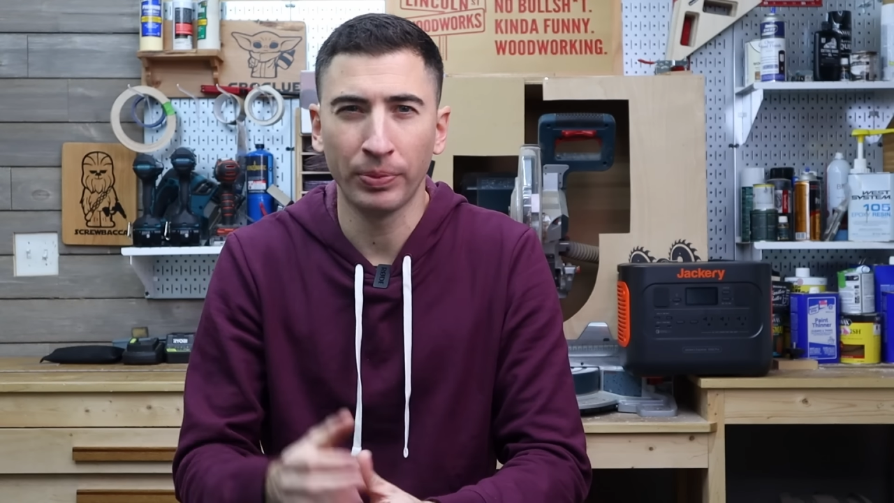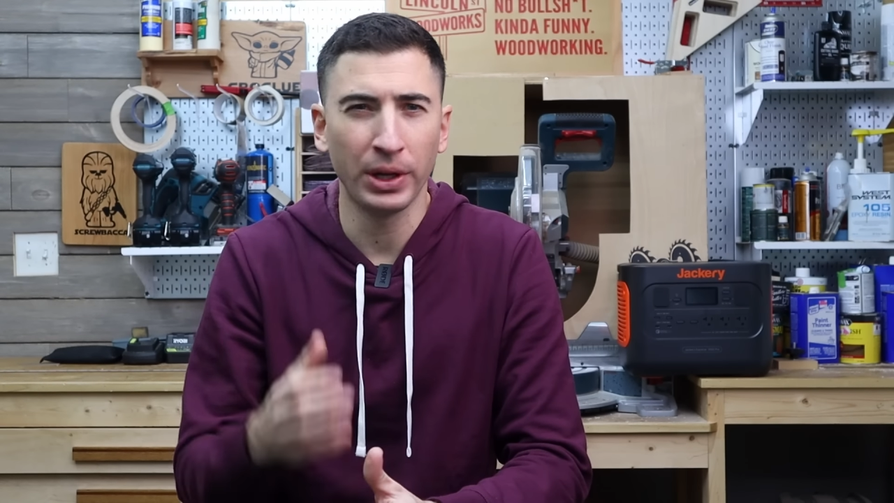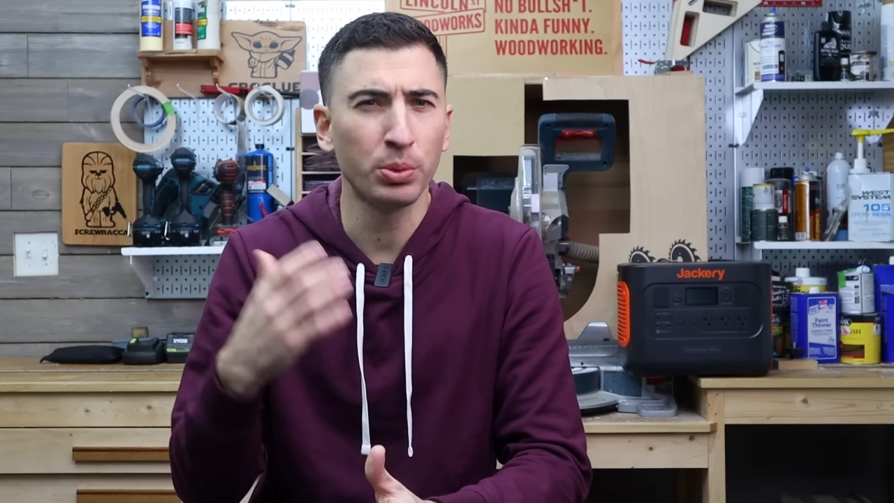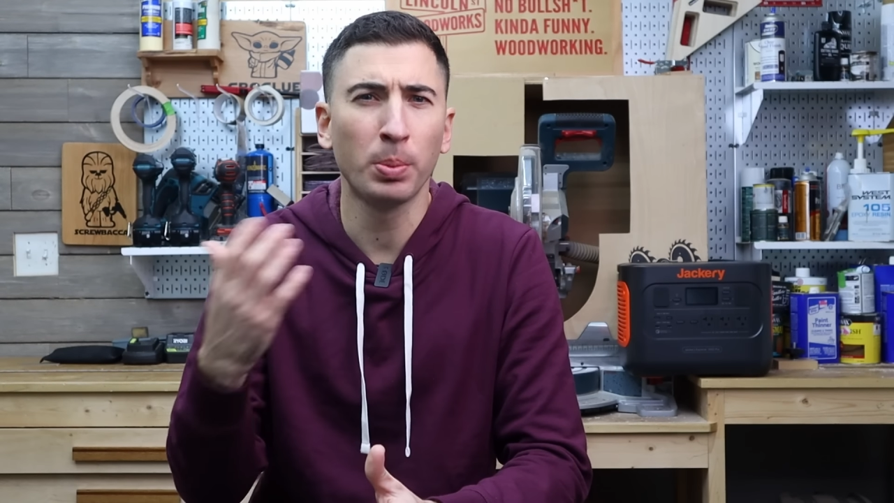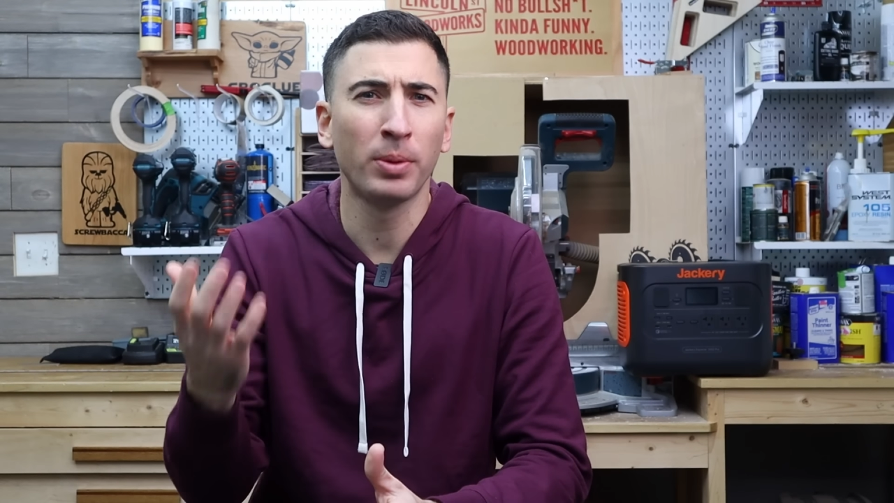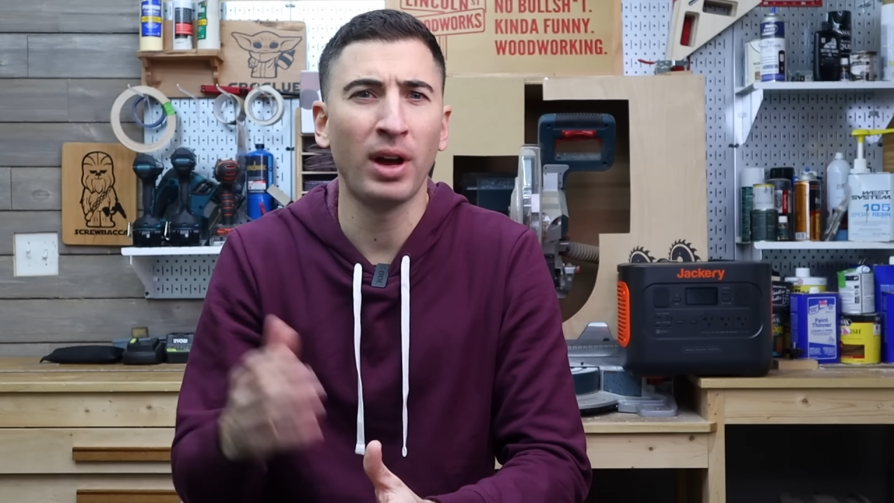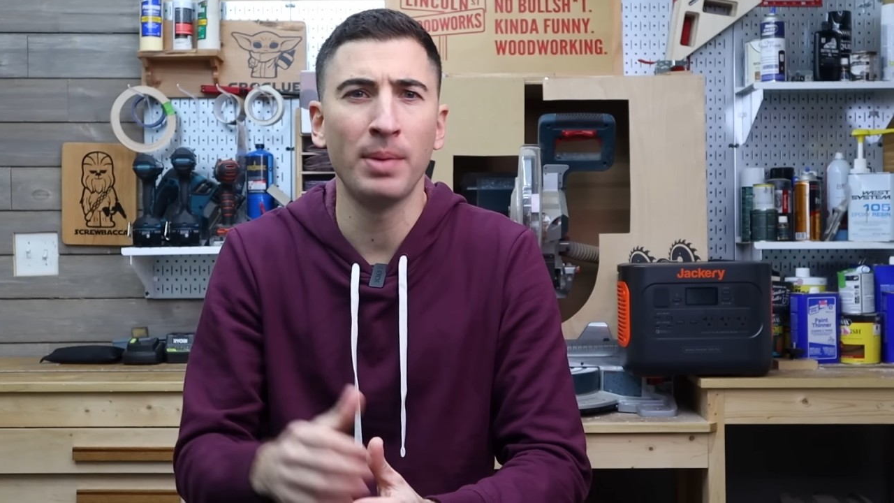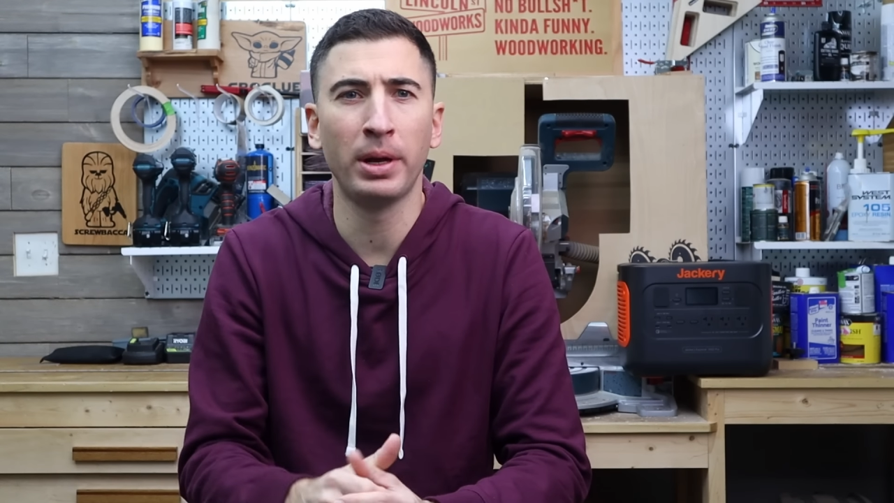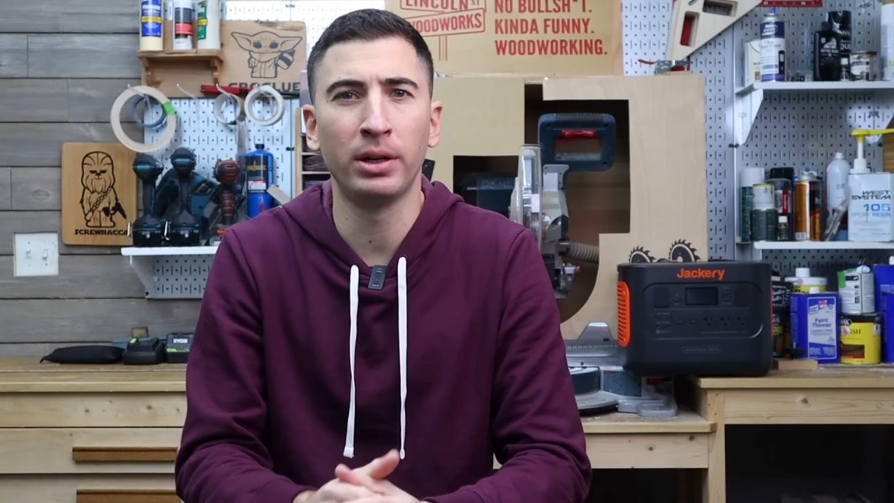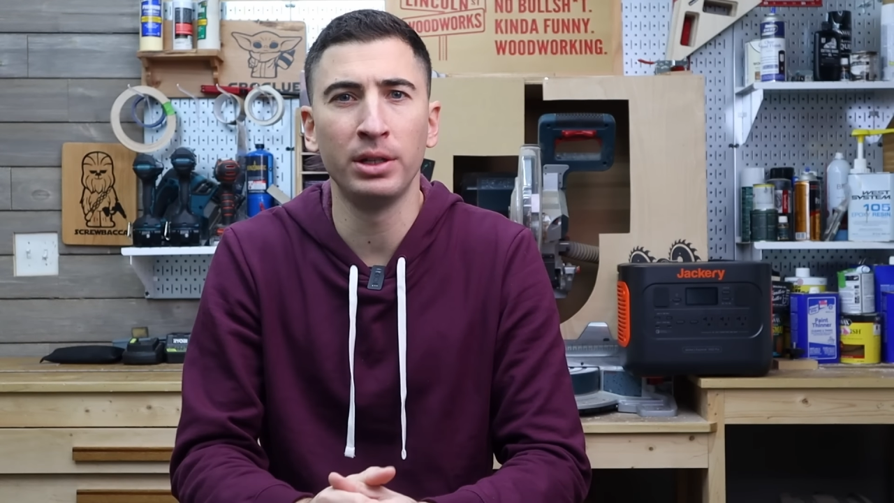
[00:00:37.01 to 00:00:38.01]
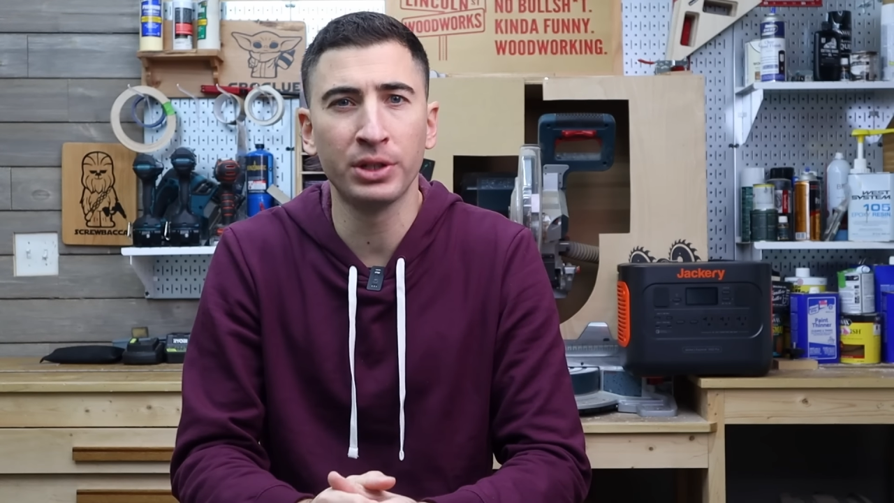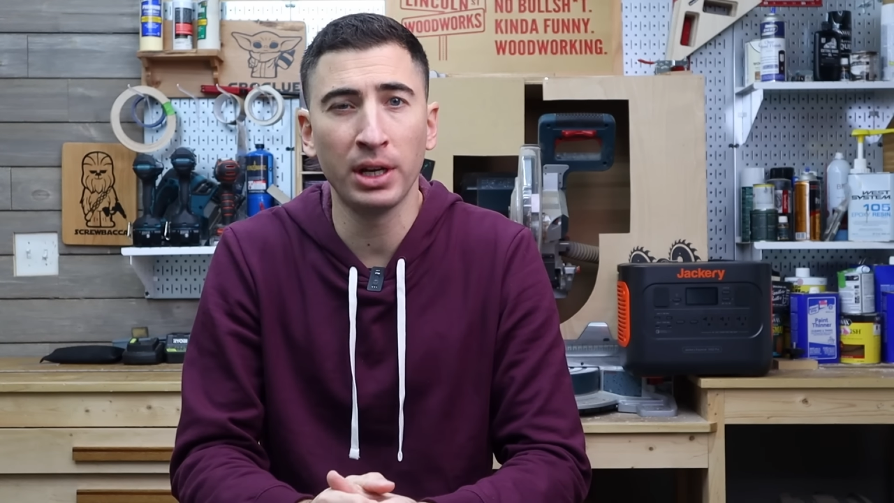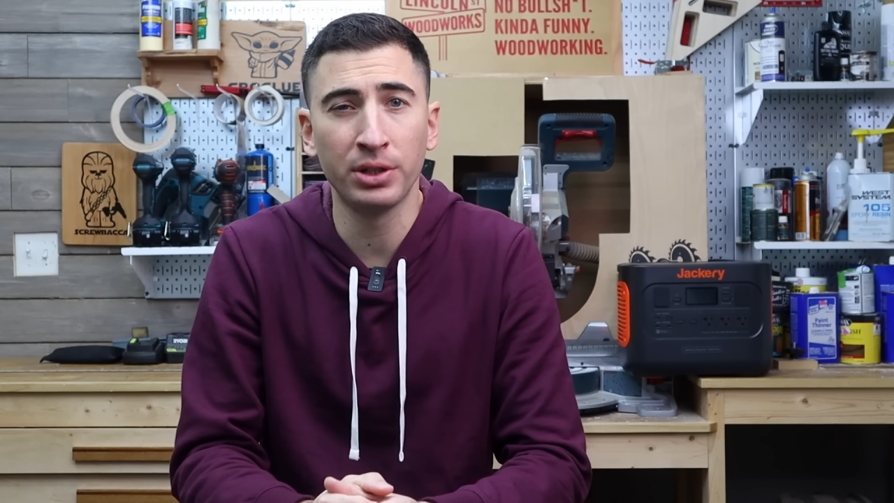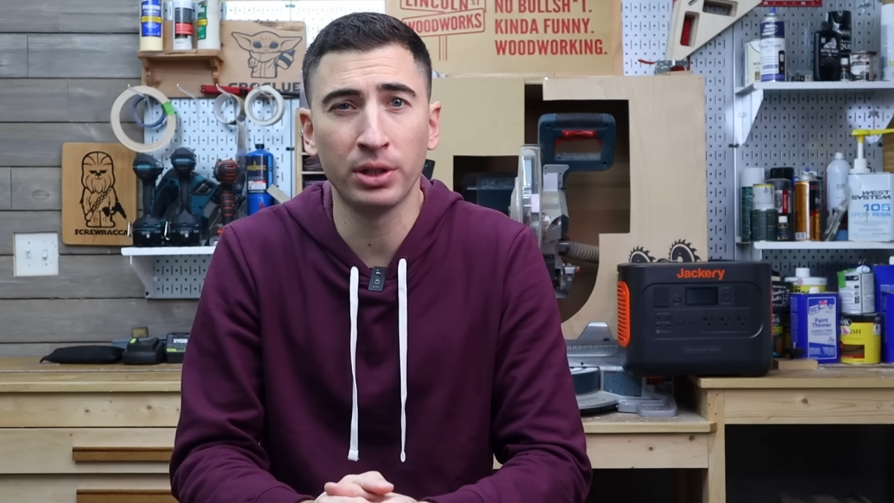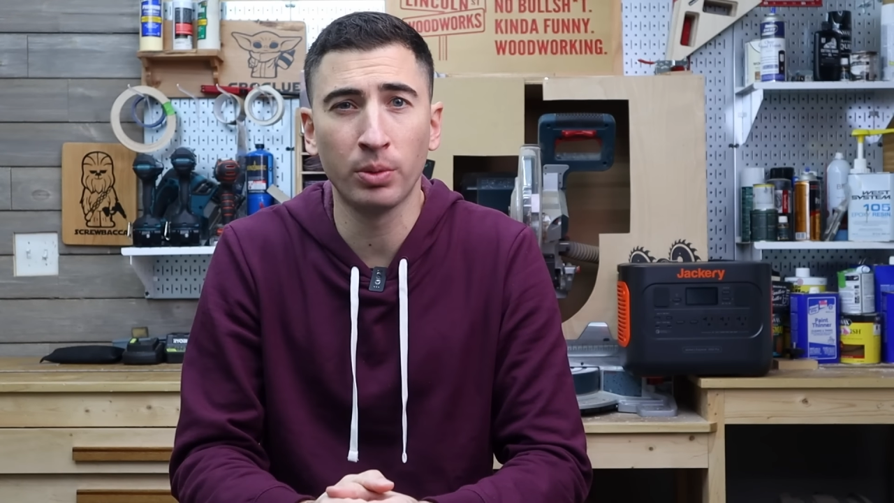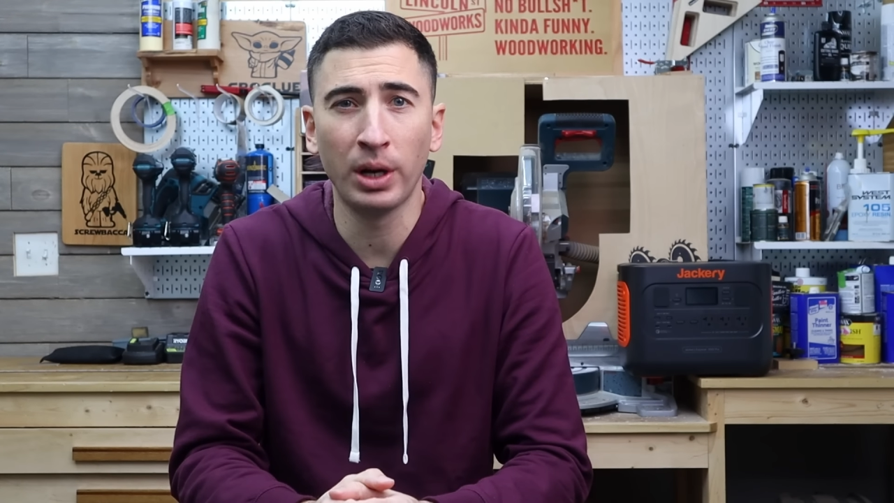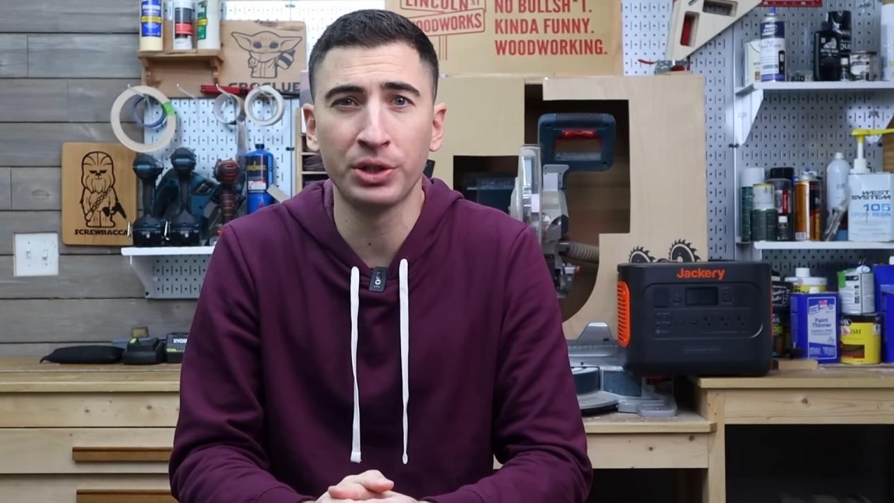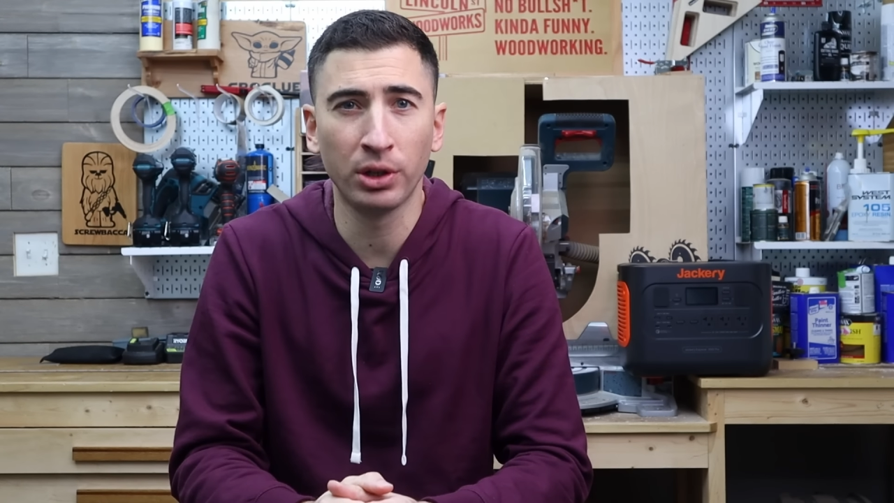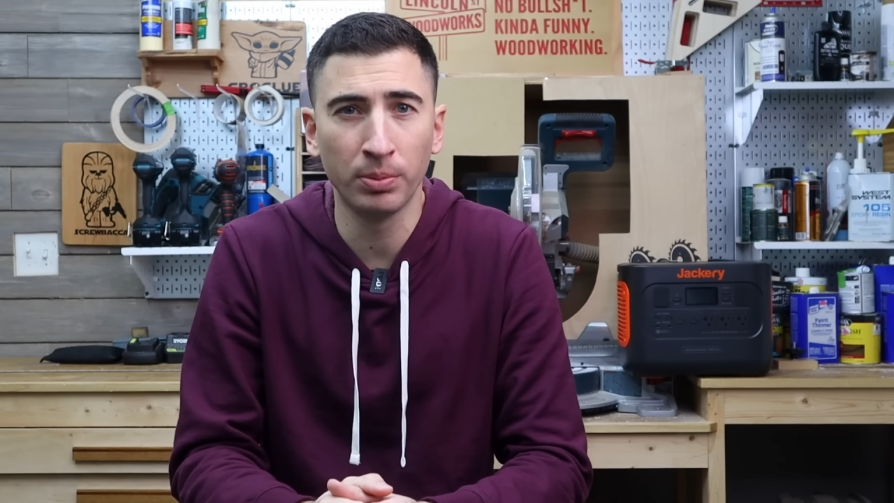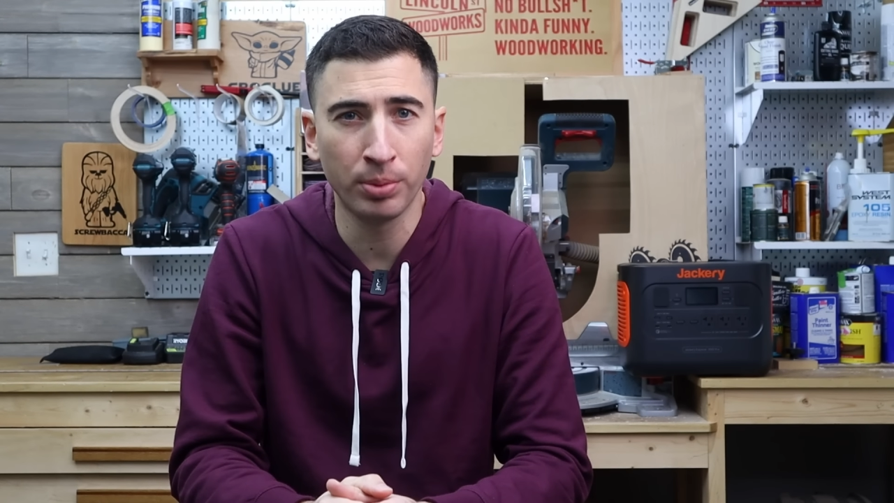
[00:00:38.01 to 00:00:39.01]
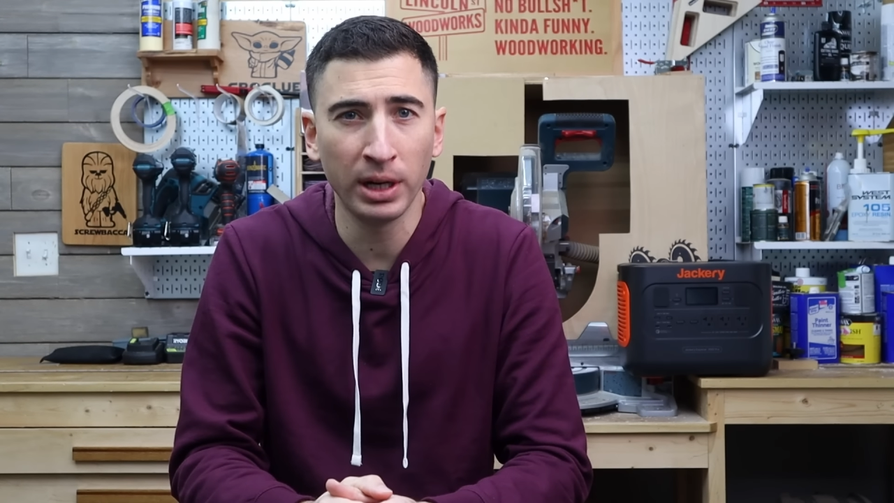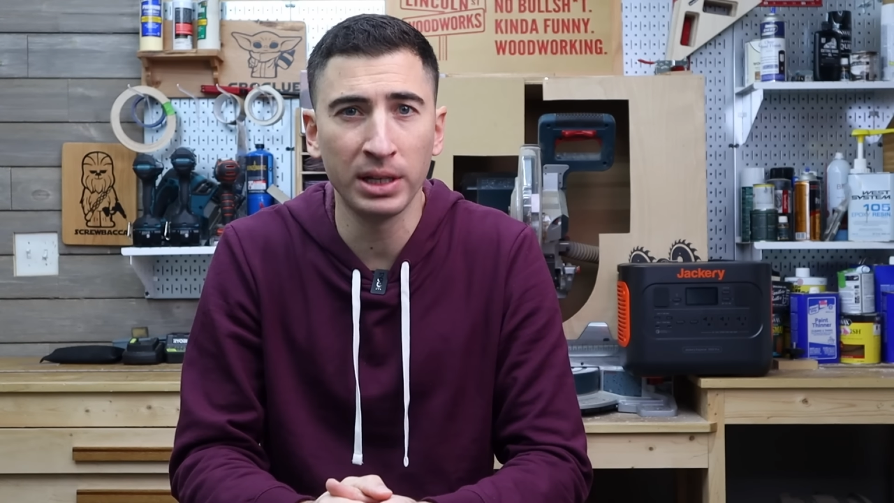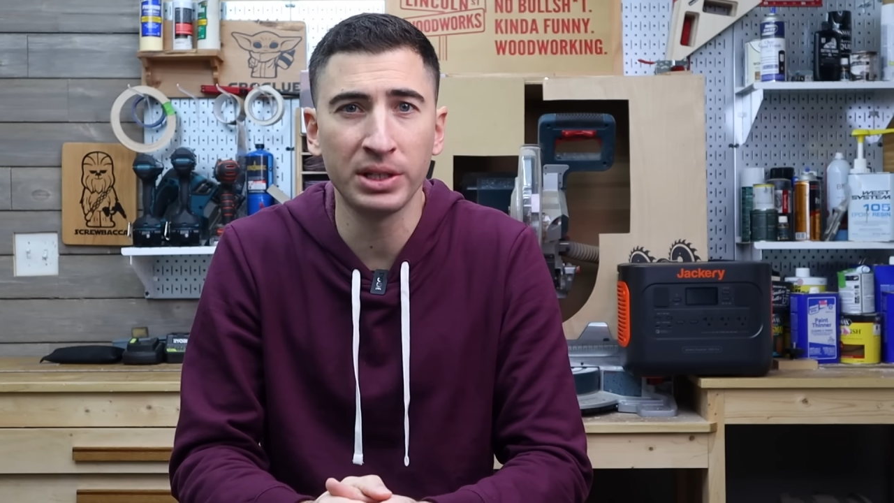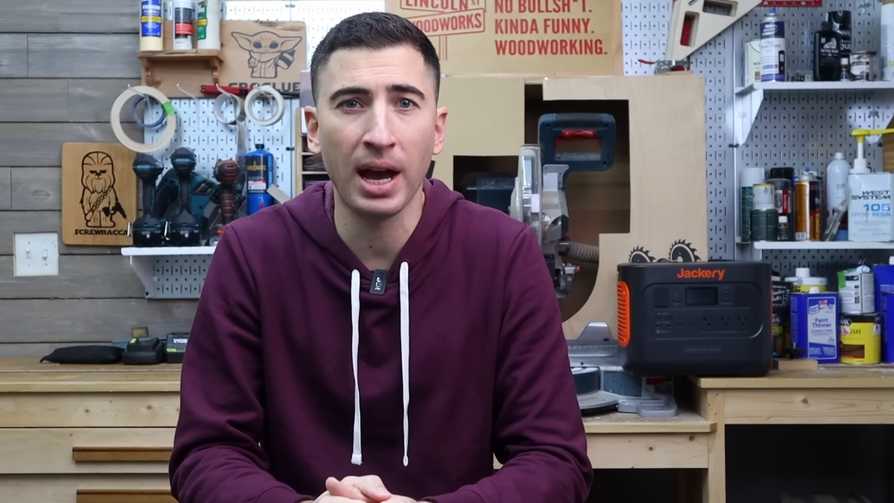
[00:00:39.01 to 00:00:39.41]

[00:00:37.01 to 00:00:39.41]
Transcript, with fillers: This will provide better insights into why certain brands